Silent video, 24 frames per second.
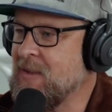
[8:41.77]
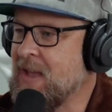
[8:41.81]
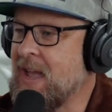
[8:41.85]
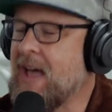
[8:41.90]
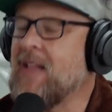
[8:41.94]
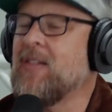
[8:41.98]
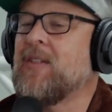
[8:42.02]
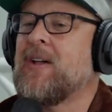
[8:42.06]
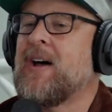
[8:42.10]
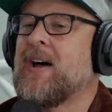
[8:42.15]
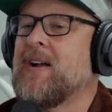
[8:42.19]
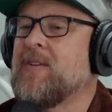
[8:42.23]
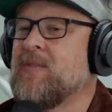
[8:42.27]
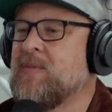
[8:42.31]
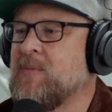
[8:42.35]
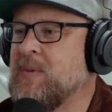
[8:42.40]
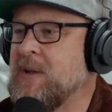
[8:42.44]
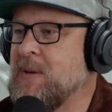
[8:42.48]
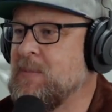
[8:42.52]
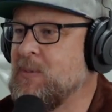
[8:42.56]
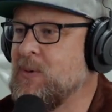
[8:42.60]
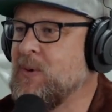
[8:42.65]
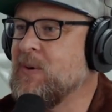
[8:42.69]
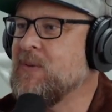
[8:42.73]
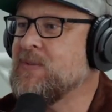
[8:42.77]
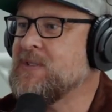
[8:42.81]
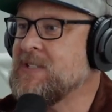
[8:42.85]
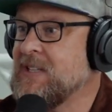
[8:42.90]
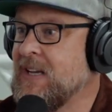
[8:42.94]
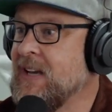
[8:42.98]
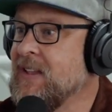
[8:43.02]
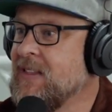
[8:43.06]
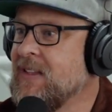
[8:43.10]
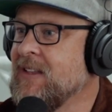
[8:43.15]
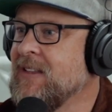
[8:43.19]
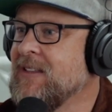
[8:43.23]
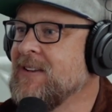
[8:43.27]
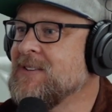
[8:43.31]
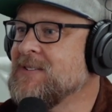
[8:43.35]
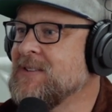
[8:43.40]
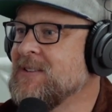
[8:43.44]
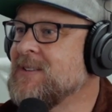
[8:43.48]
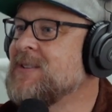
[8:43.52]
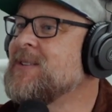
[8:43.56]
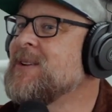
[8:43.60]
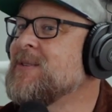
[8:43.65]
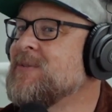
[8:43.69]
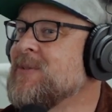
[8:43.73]
a lot of people have said that there's
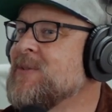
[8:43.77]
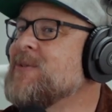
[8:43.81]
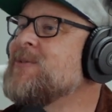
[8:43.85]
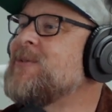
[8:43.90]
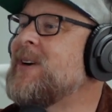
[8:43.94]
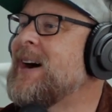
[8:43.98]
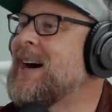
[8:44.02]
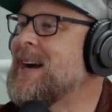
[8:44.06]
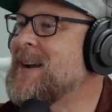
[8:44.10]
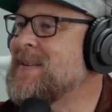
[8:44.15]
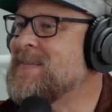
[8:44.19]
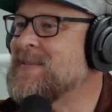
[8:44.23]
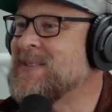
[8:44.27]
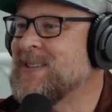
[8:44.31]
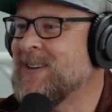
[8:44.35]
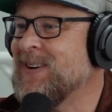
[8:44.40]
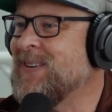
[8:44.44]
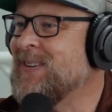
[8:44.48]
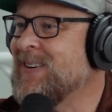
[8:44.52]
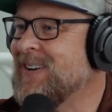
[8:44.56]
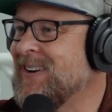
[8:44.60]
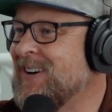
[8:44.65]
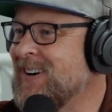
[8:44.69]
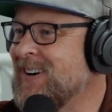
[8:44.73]
a different vibes going